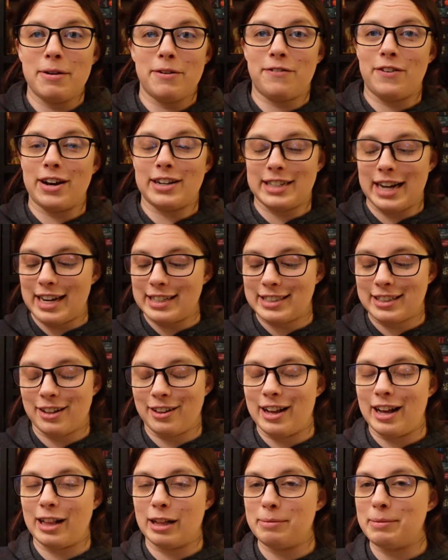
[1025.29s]
be
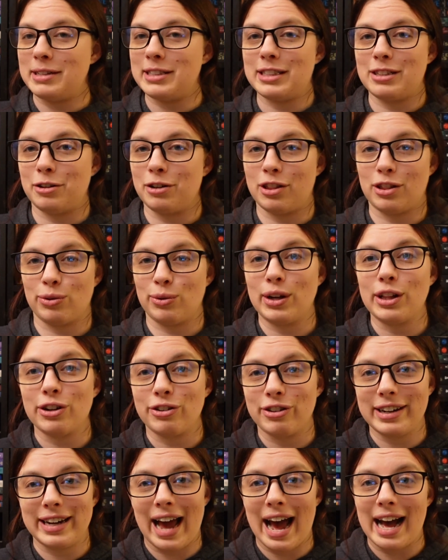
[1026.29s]
fantastical elements. There are
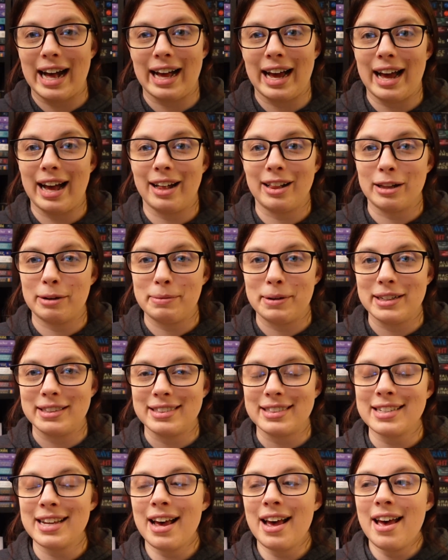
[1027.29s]
thrillery
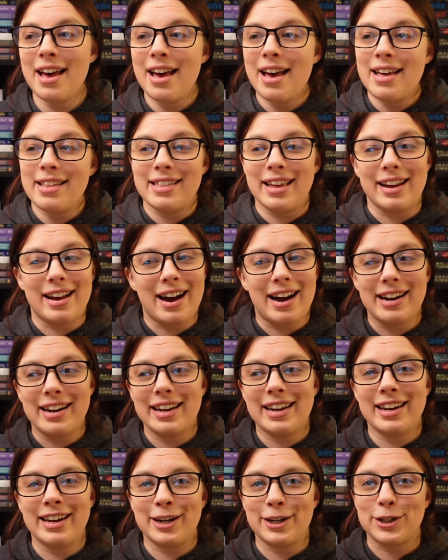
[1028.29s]
elements. They kind of
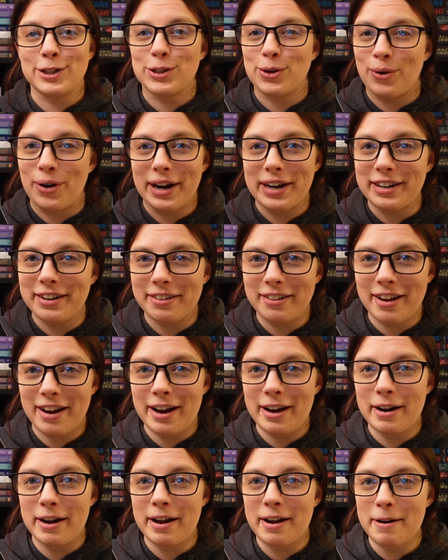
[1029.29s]
get intertwined a
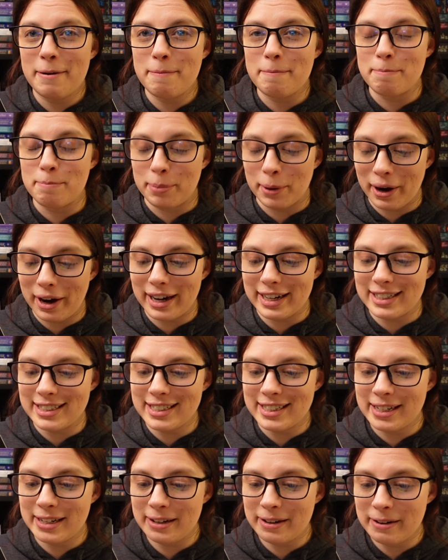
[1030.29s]
lot,
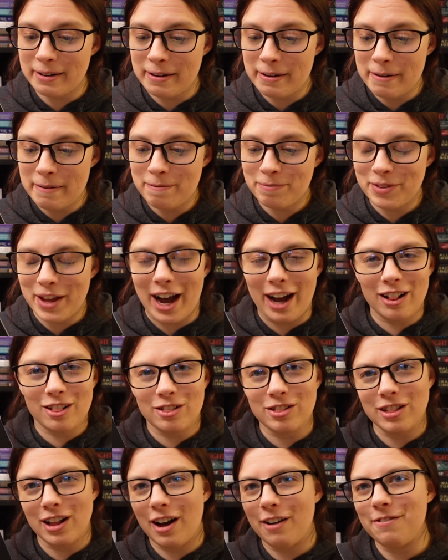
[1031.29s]
but I
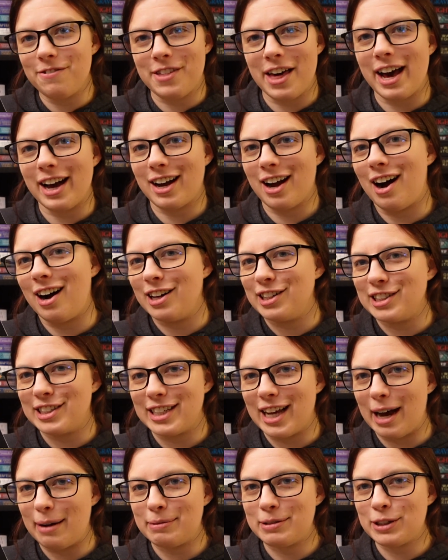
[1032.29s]
love that
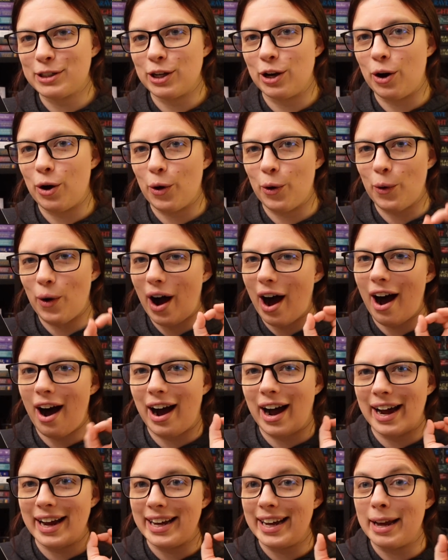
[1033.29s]
concept. So
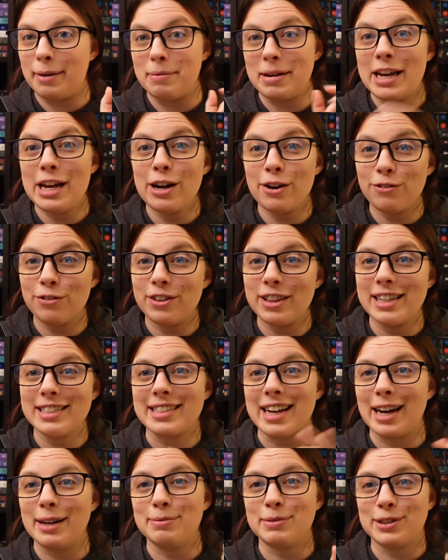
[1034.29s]
I am here for this.
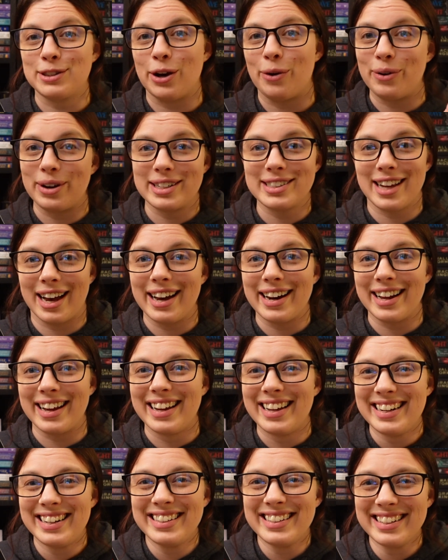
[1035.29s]
I'm so
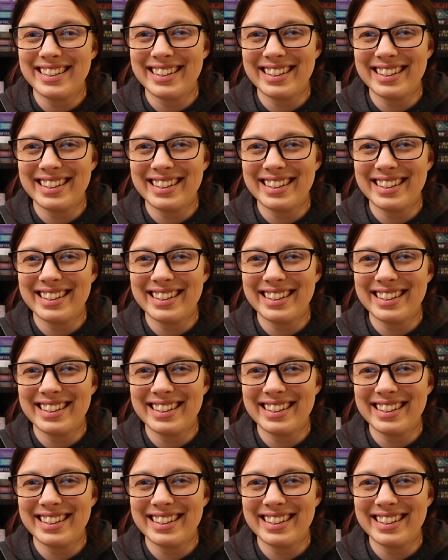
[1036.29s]
excited.